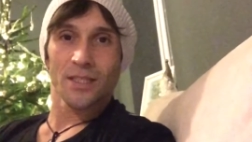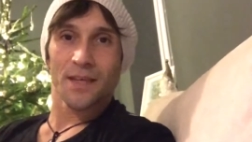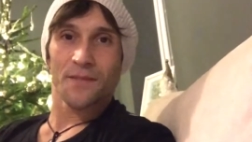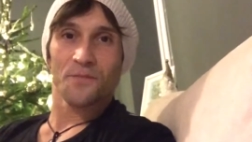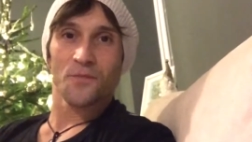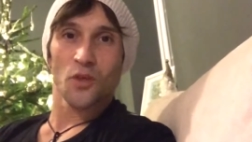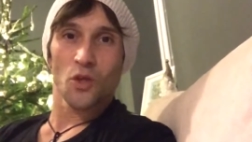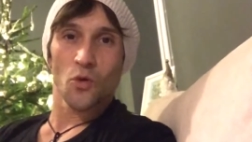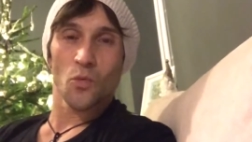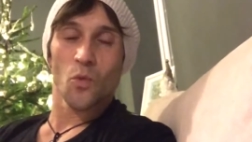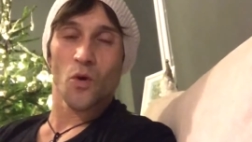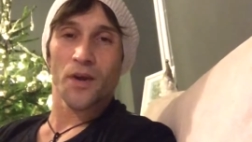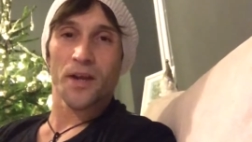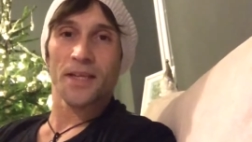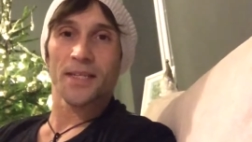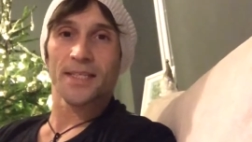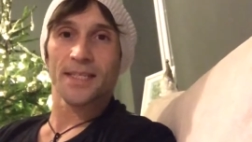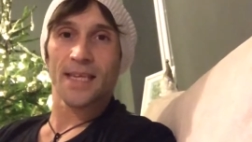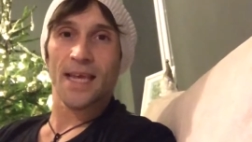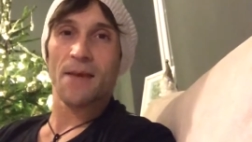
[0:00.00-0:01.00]
If you want
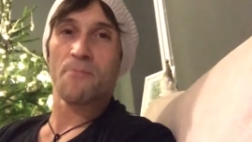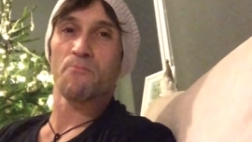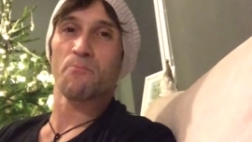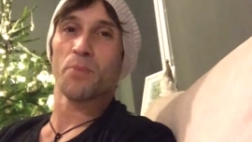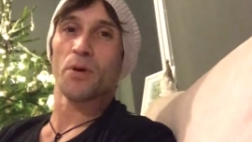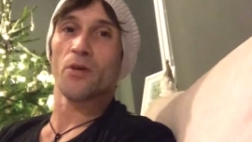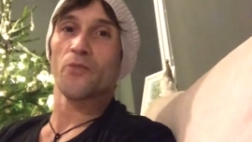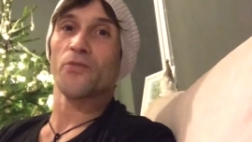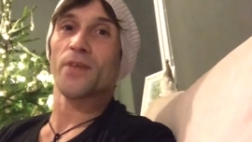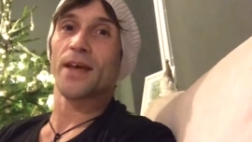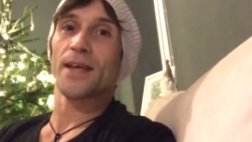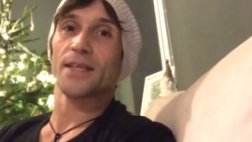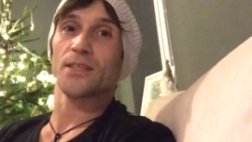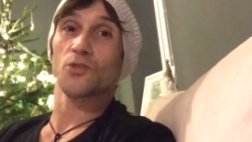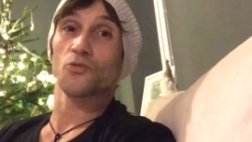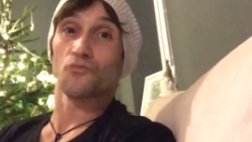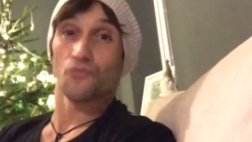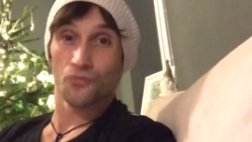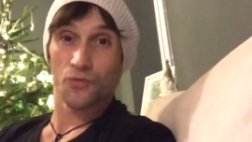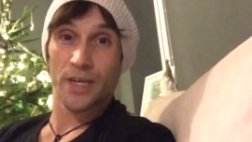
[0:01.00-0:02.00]
a tempo that
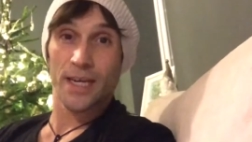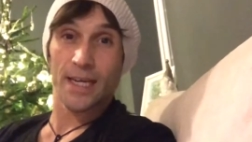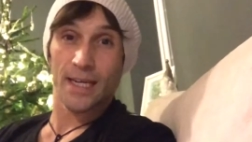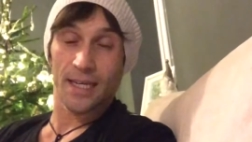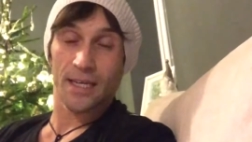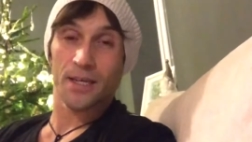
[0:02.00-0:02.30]
is really